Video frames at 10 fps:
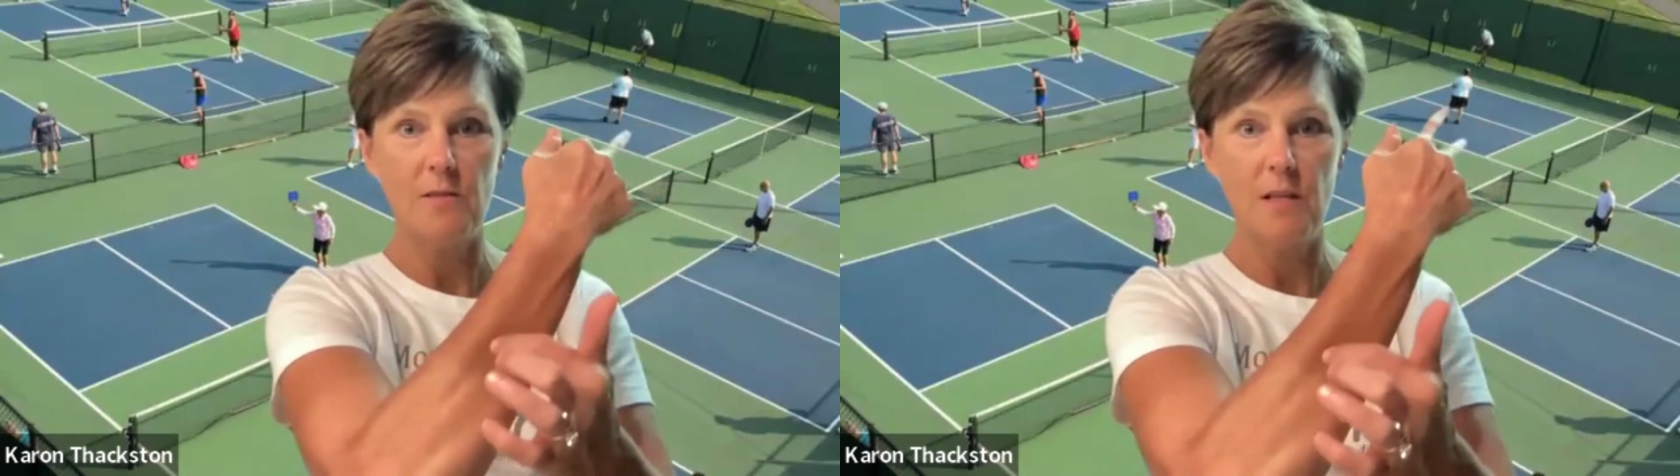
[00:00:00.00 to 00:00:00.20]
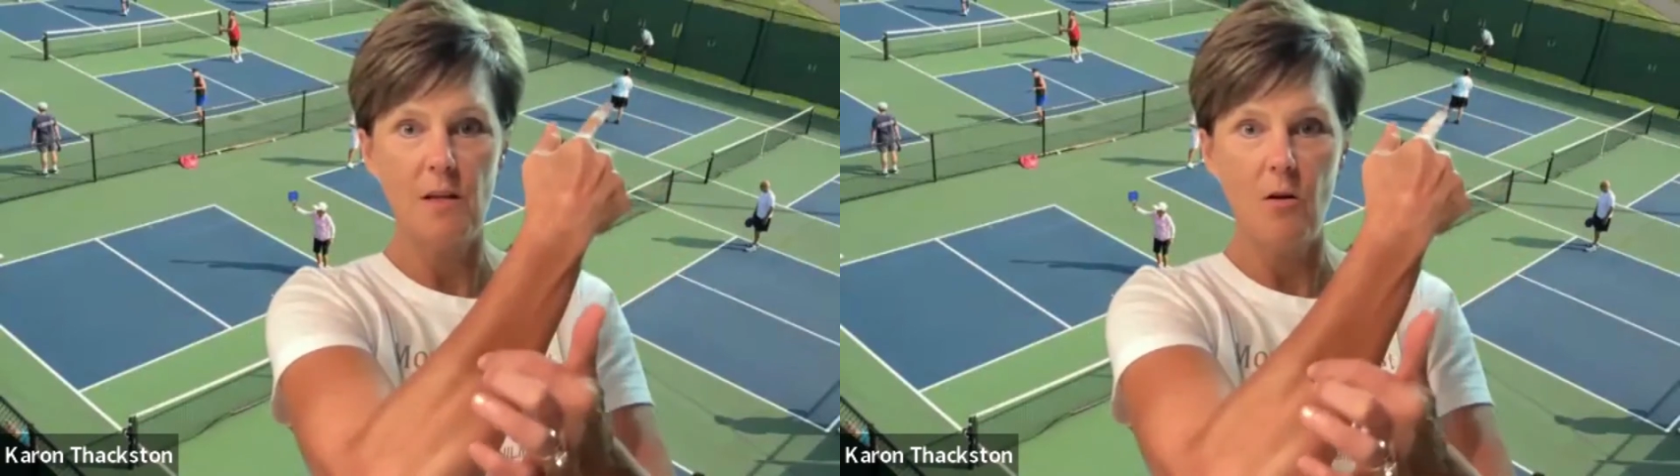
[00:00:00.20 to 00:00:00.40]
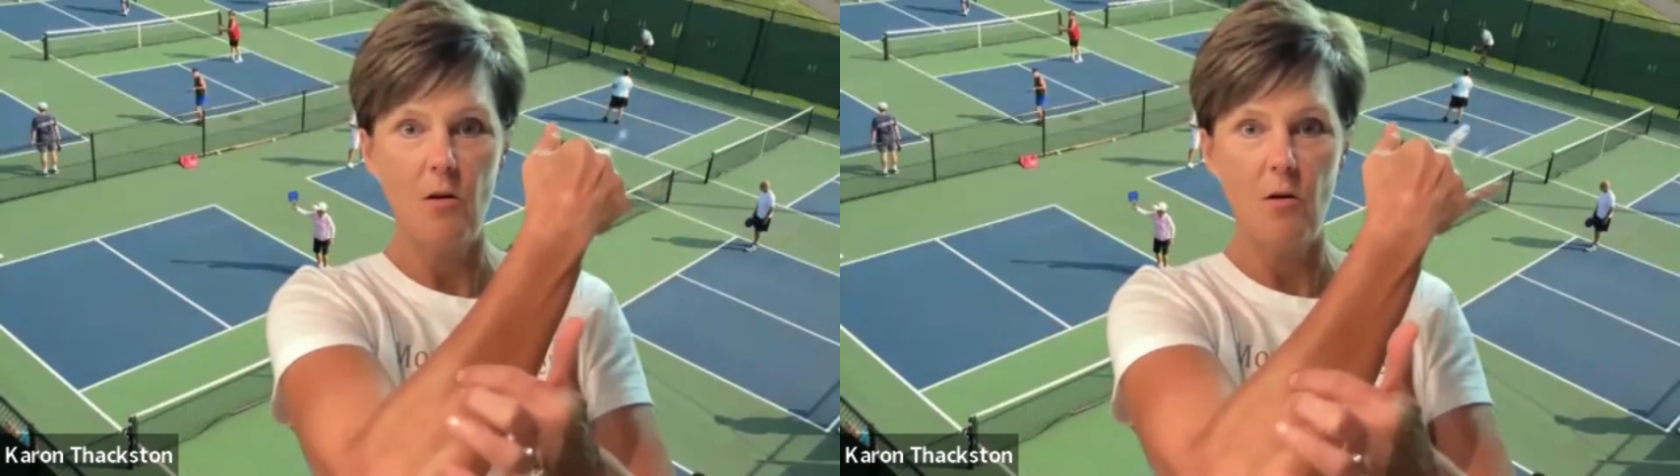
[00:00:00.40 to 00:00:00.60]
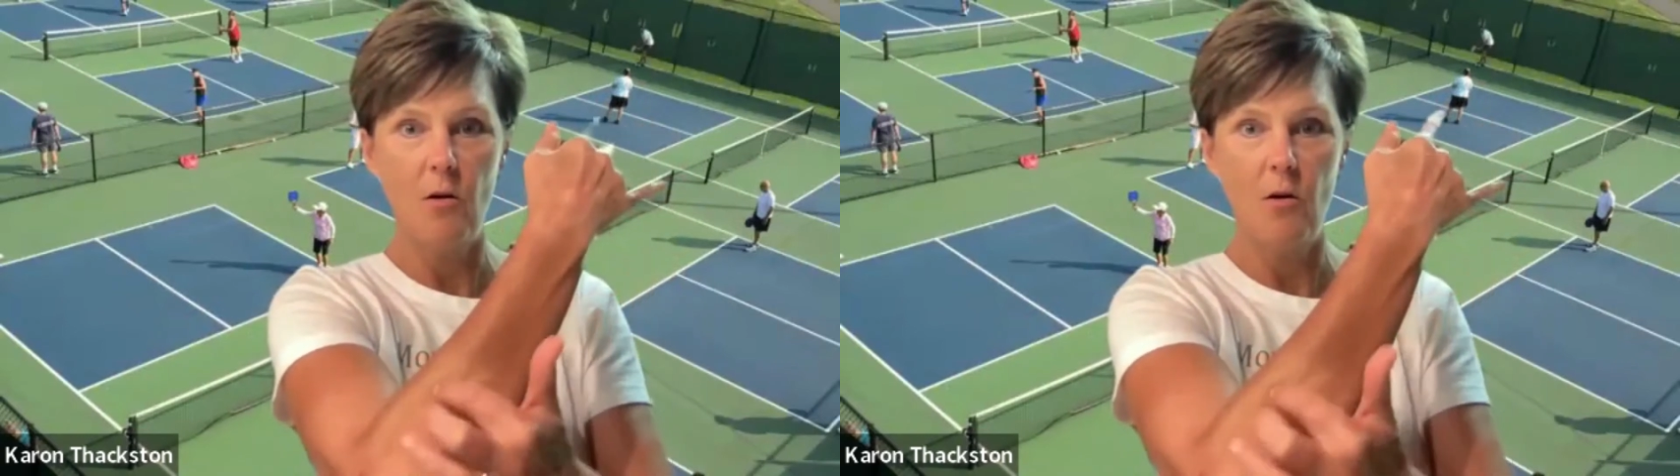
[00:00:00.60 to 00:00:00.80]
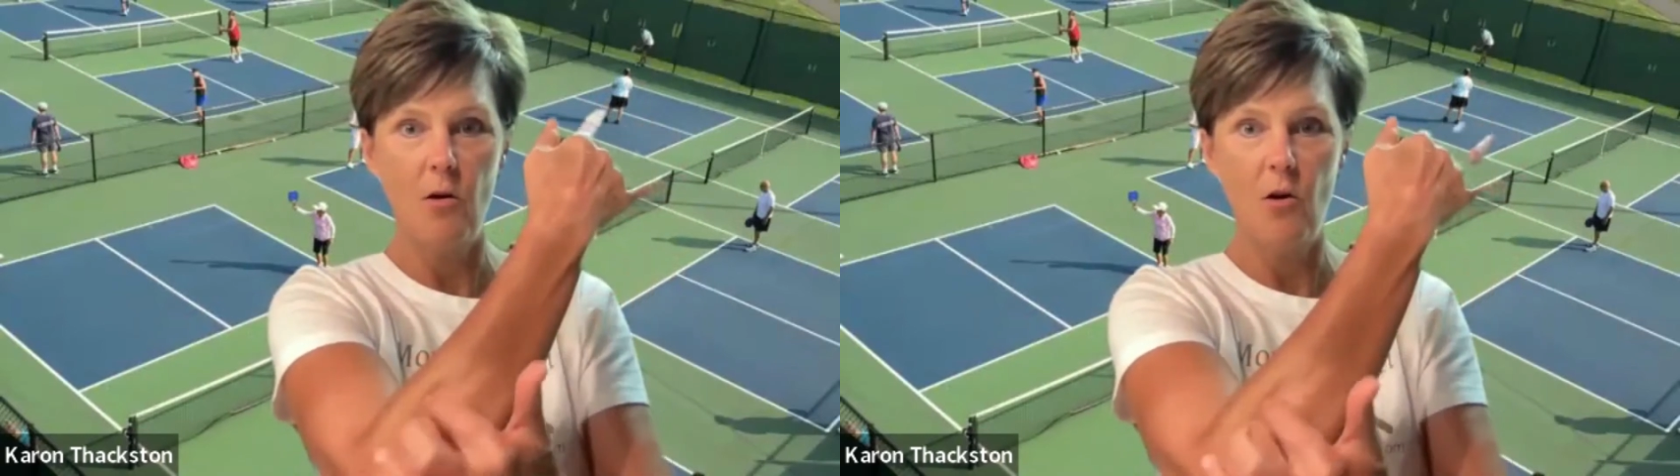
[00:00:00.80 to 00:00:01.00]
See it
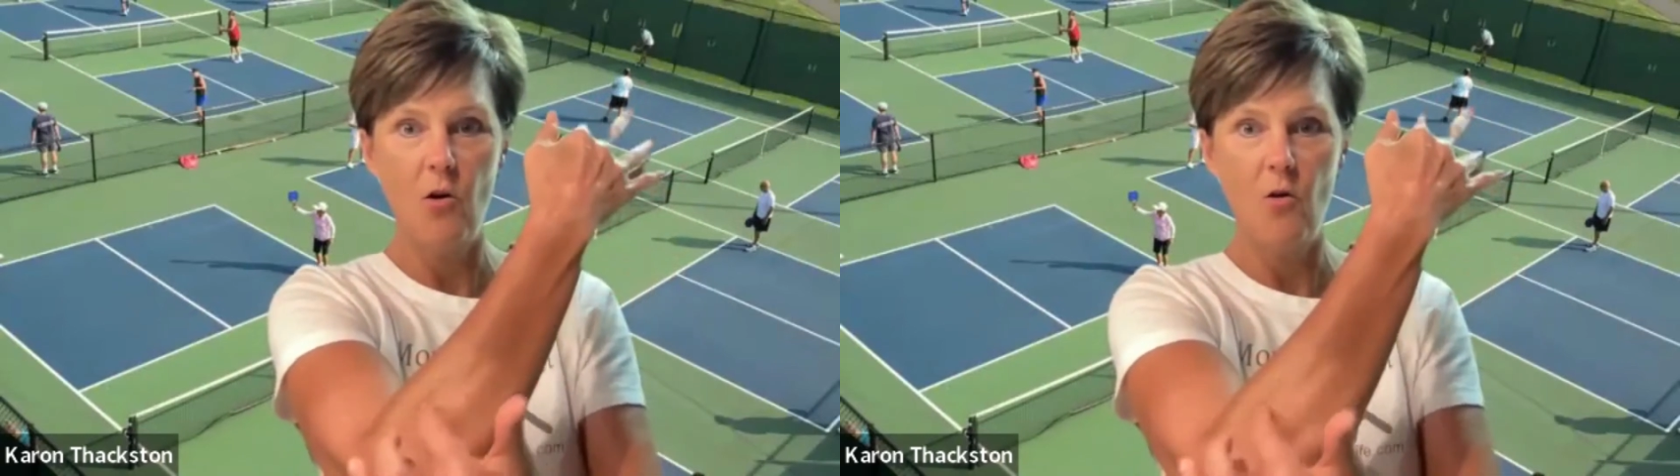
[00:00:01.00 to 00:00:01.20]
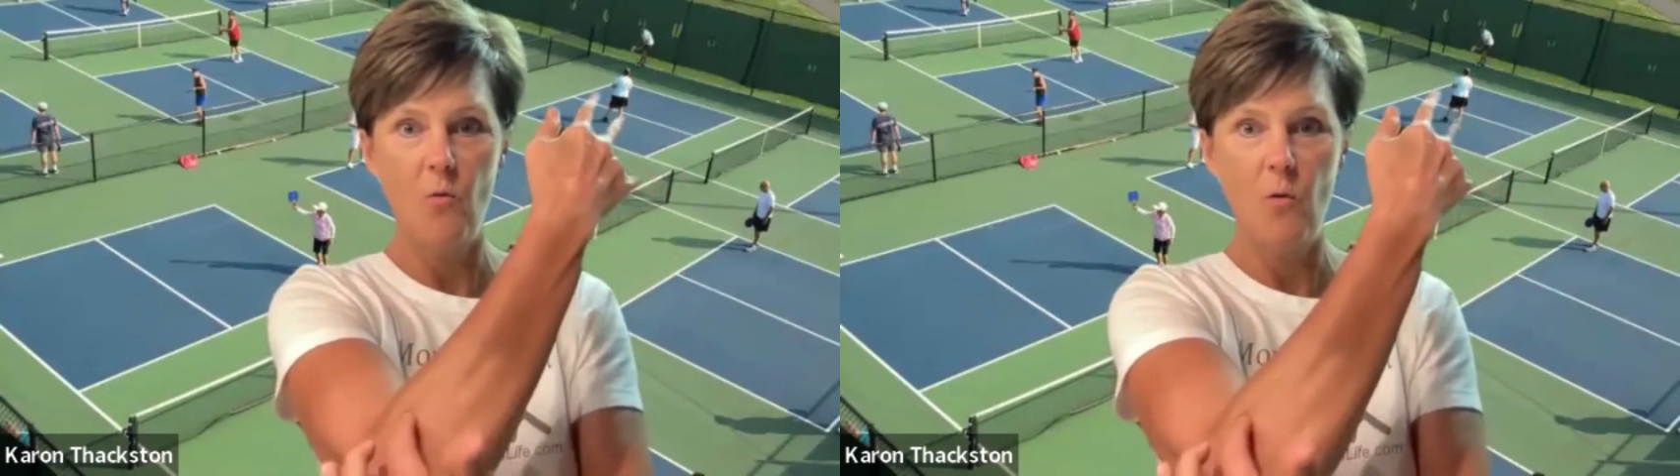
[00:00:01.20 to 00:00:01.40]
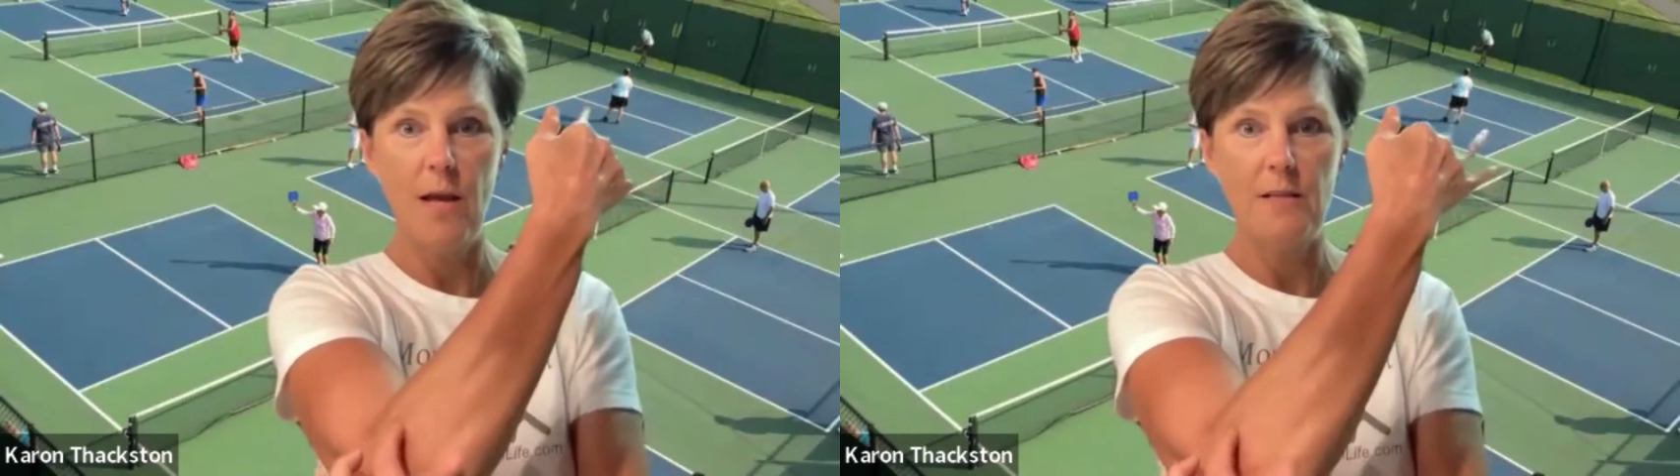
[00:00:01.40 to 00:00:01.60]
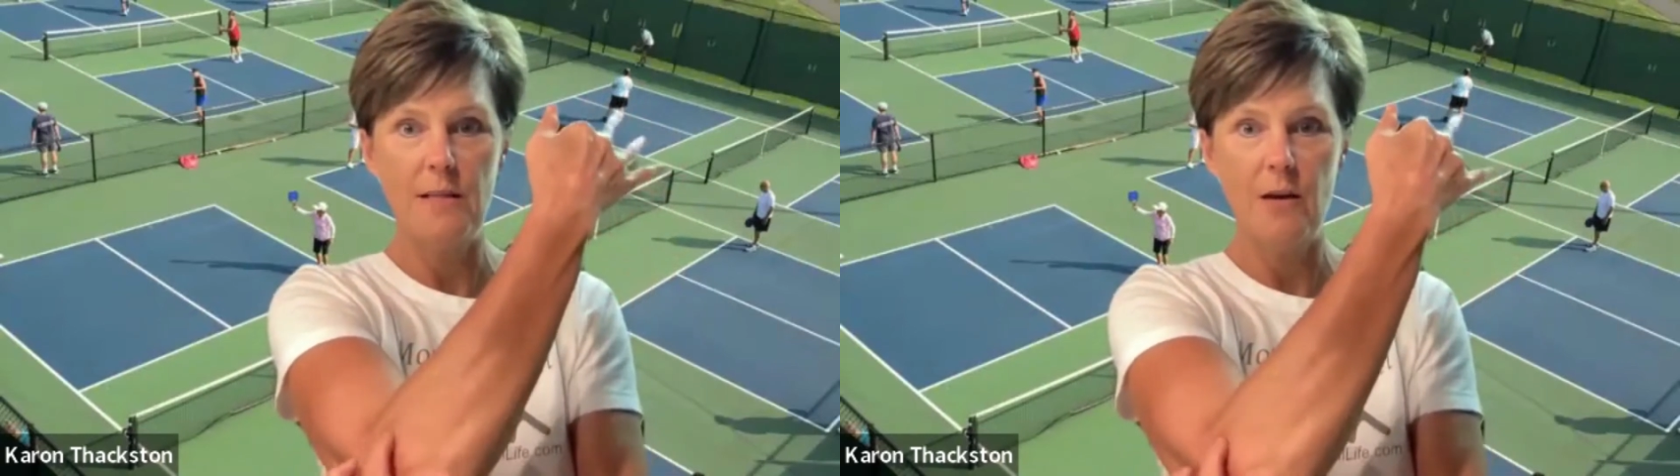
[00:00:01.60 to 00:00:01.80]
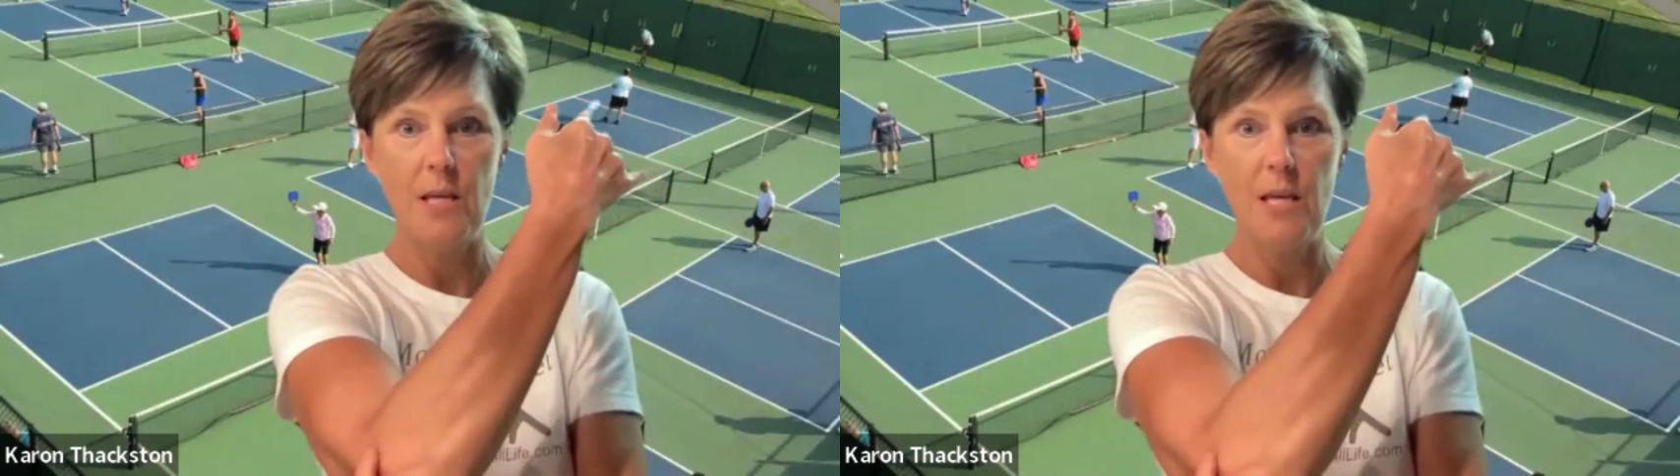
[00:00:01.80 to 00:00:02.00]
all the way
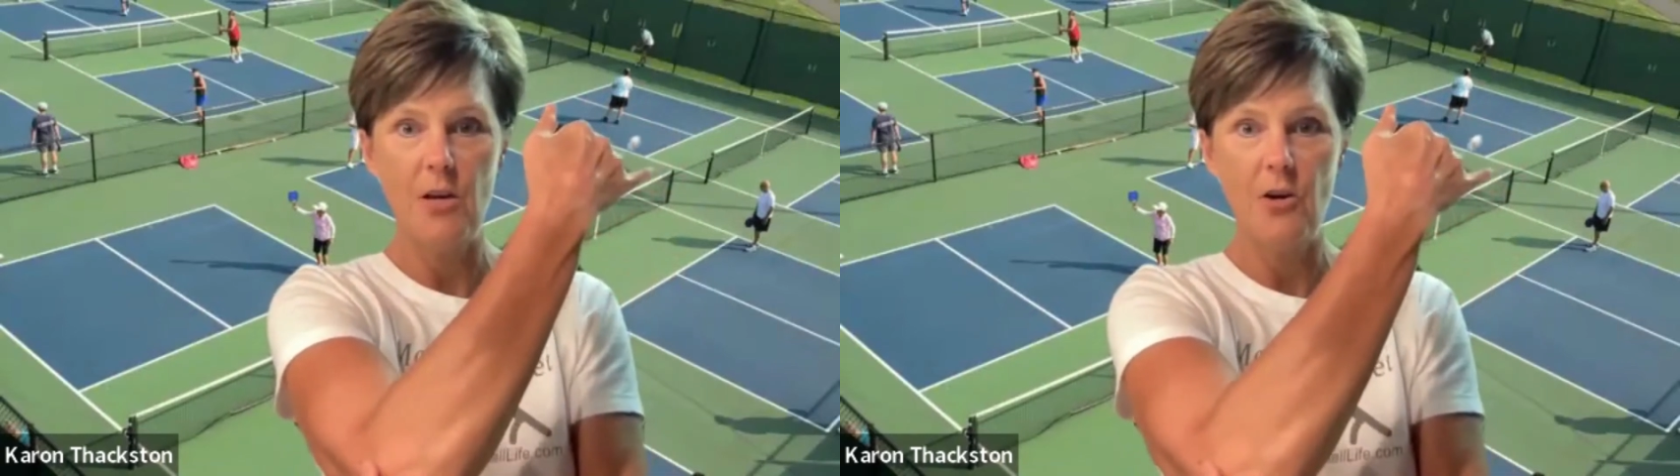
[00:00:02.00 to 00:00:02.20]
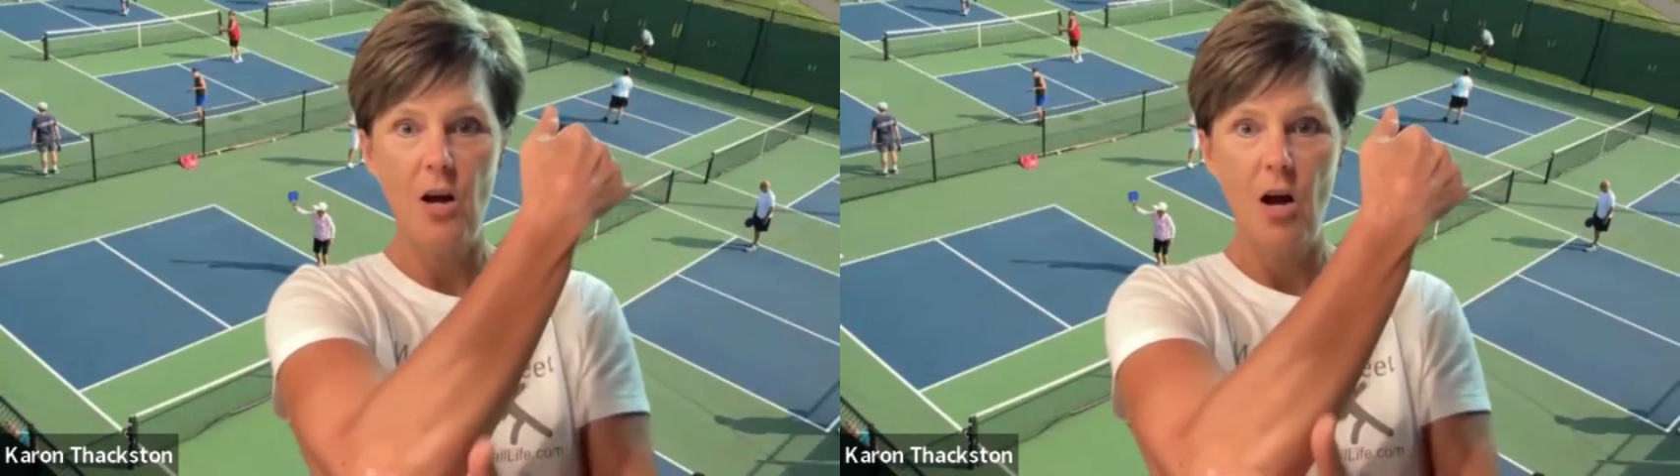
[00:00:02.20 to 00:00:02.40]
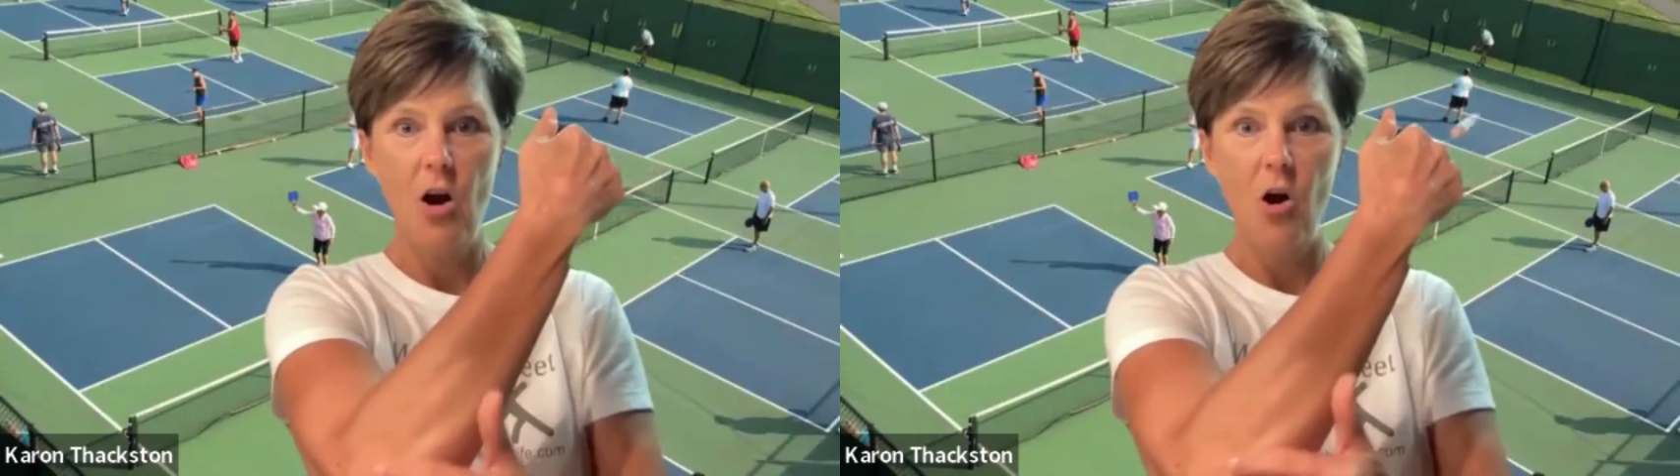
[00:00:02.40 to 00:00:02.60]
down here.